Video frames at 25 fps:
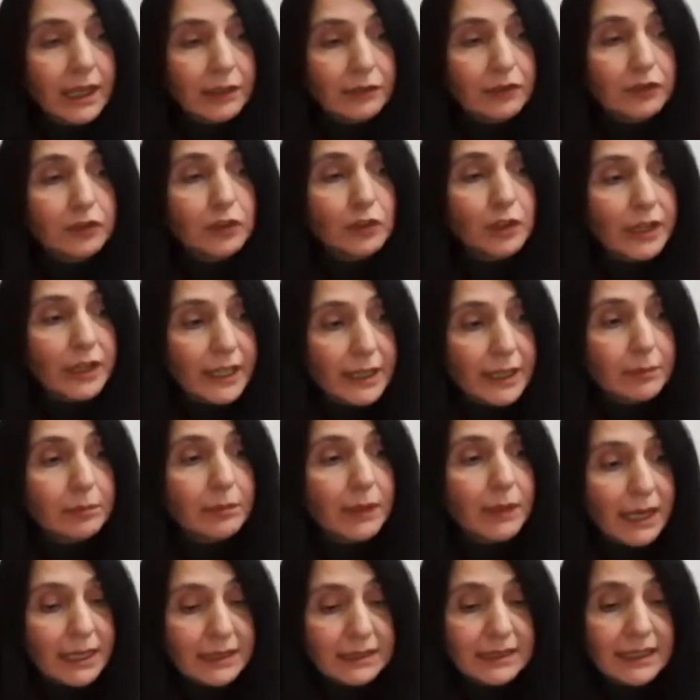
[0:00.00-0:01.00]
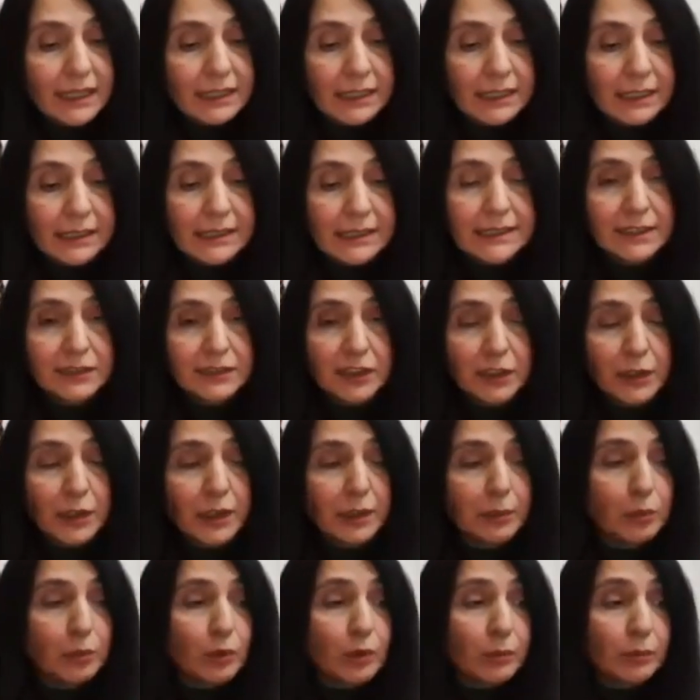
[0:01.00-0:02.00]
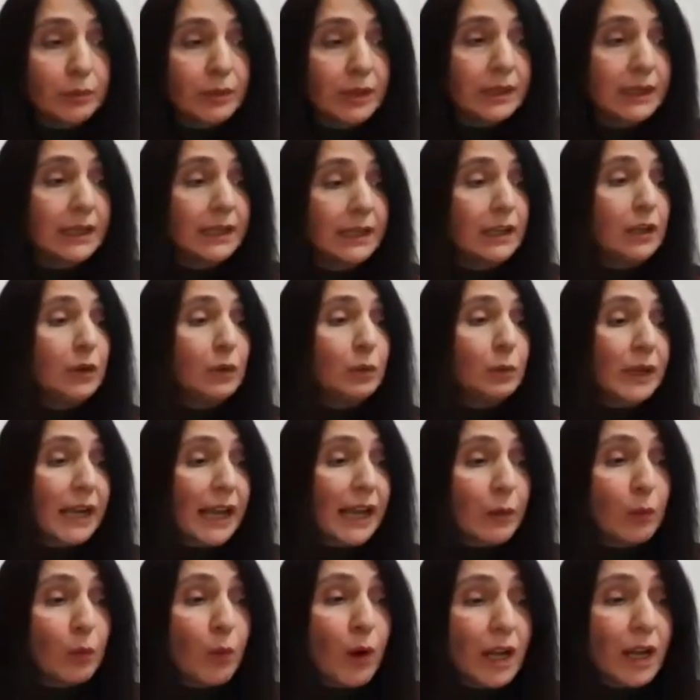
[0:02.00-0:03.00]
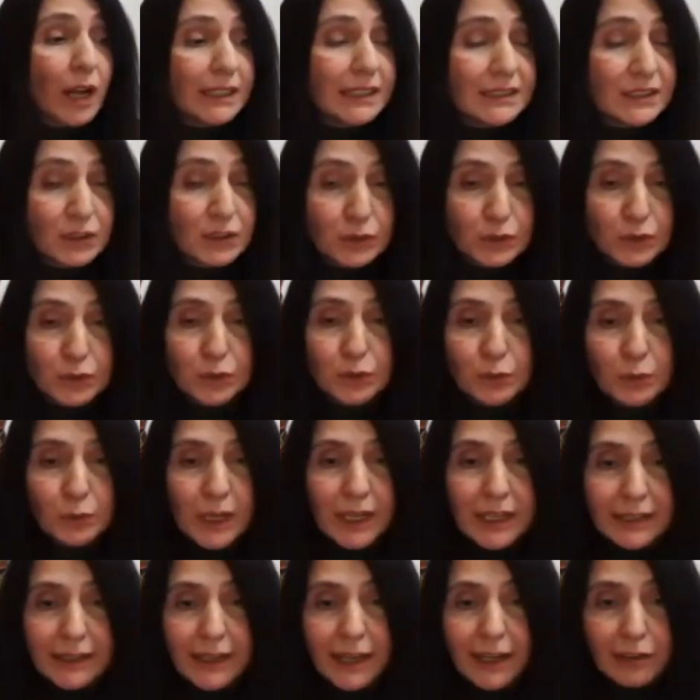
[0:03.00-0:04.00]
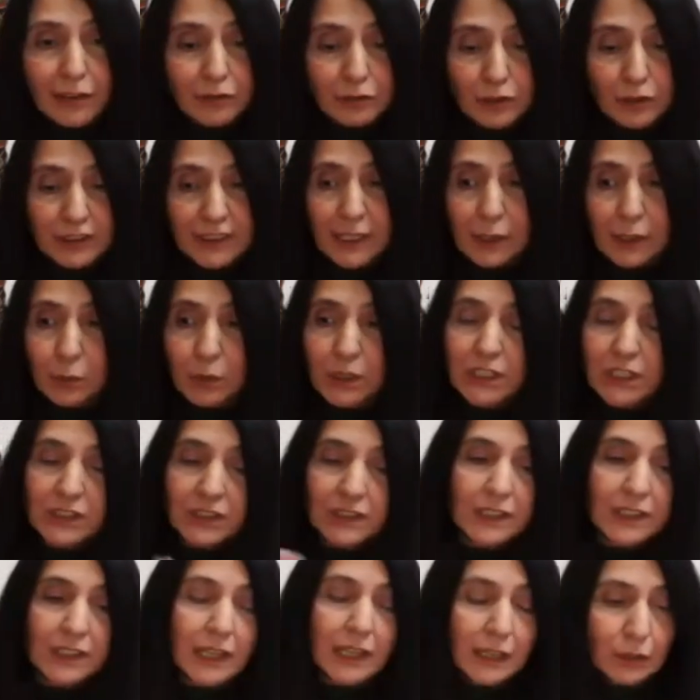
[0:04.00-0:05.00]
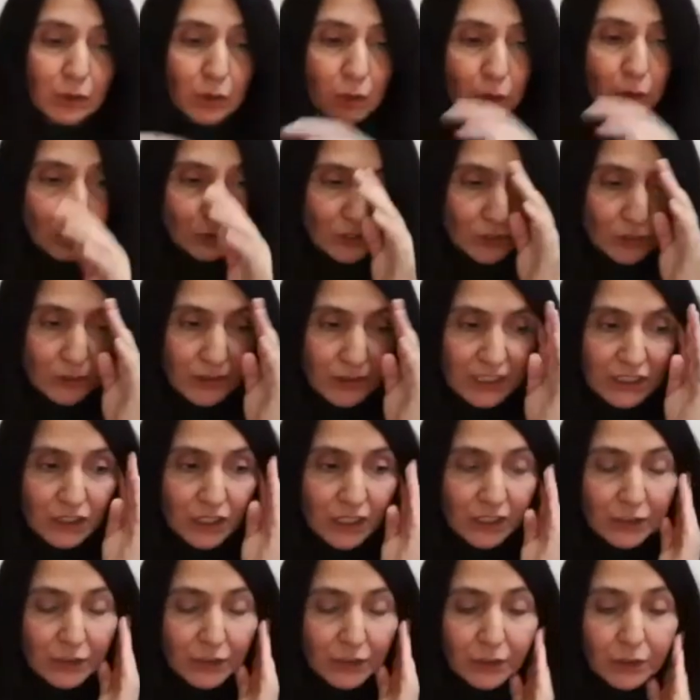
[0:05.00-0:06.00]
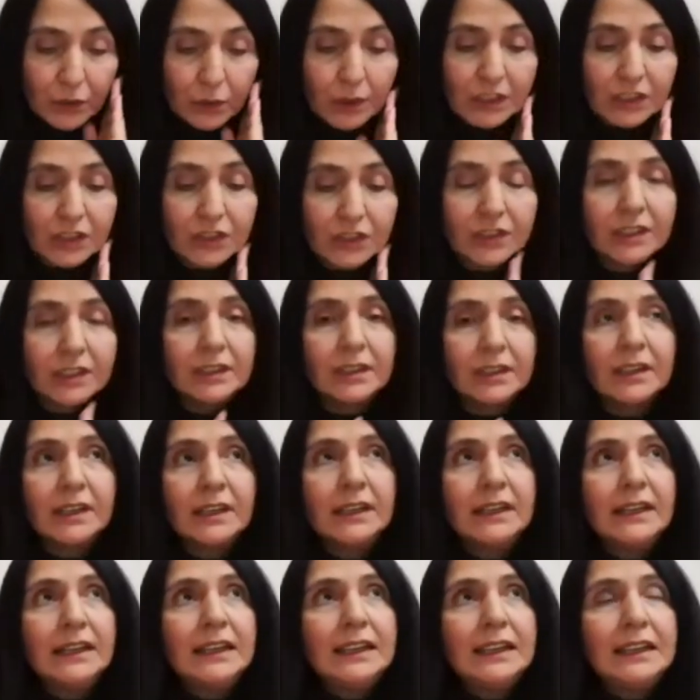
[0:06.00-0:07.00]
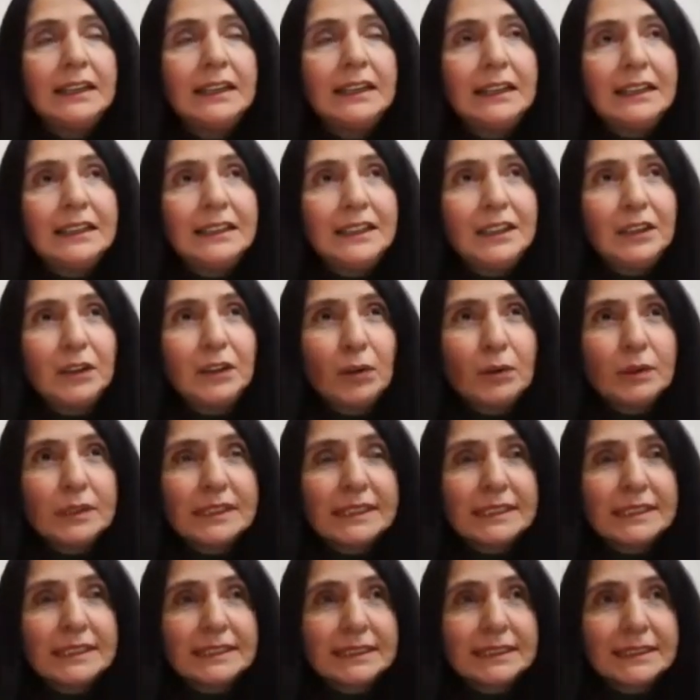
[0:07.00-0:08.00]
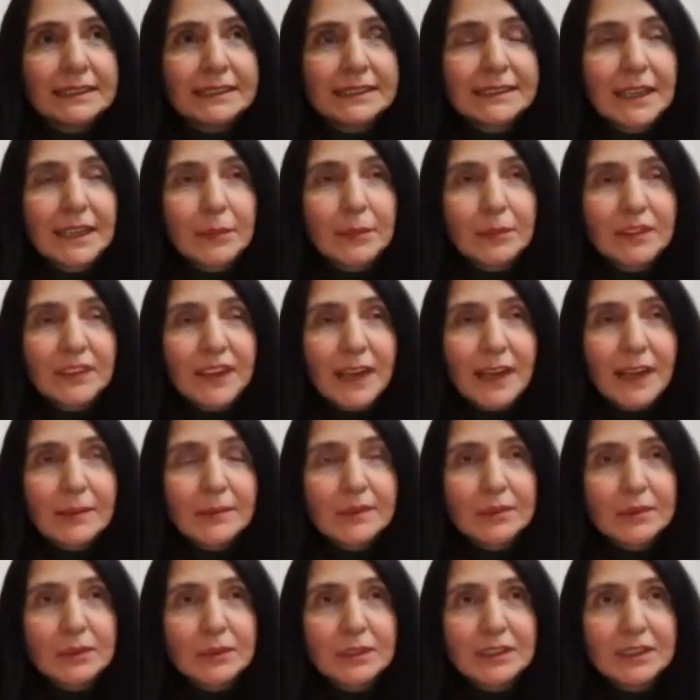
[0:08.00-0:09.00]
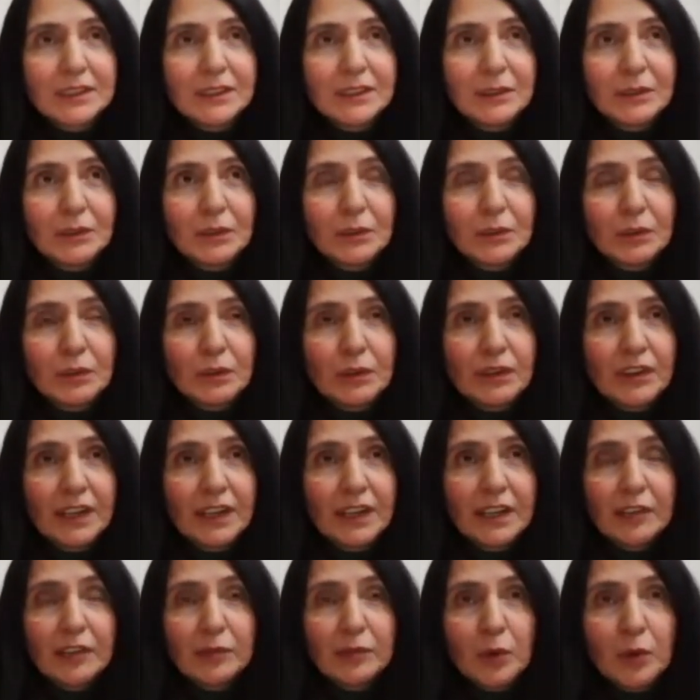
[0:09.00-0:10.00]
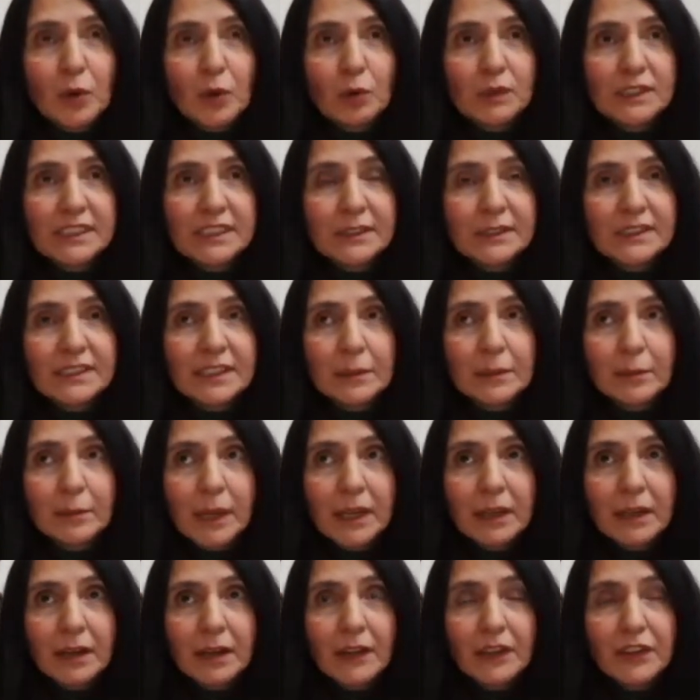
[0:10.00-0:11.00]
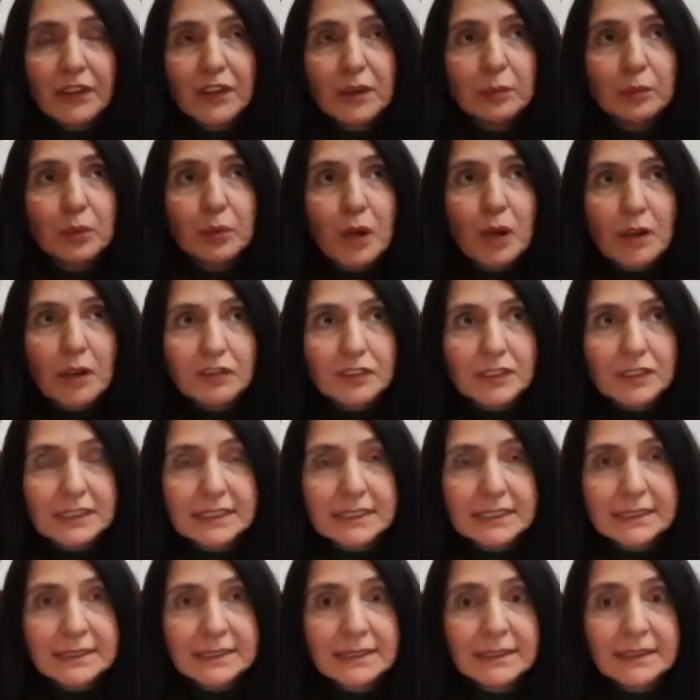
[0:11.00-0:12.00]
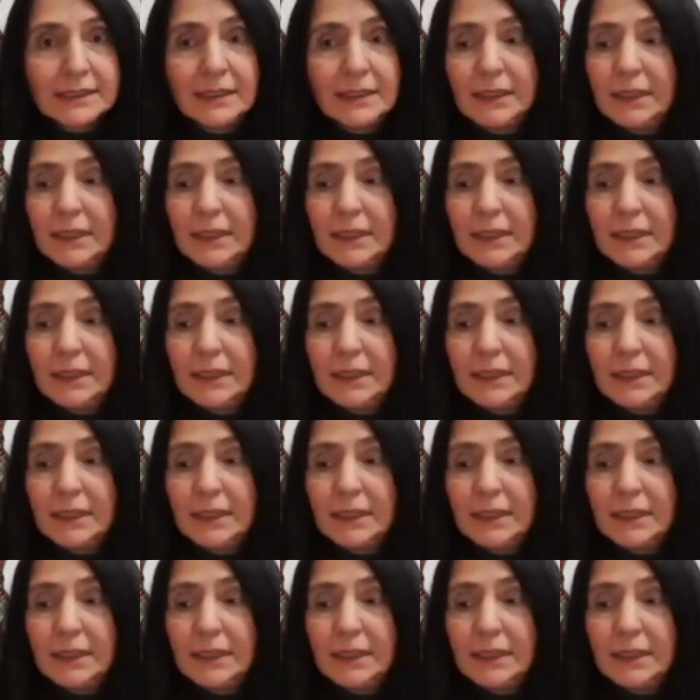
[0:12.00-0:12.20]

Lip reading: And for him, identity is very important. But what I wanted to do right now for Darwish, then I'll go to the gender question. You know, it's sometimes you think of poets, you say, my God, they're prophets.